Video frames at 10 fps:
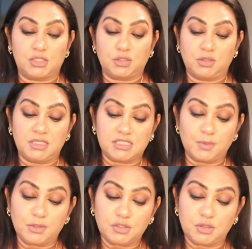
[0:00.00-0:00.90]
So it's
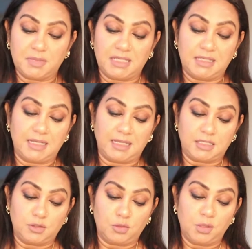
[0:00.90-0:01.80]
supposed to be
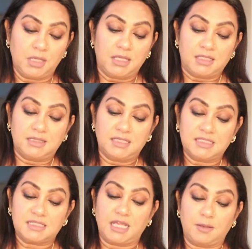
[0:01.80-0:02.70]

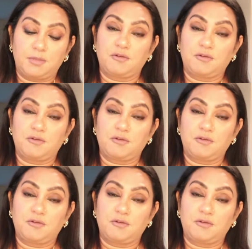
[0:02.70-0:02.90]
this type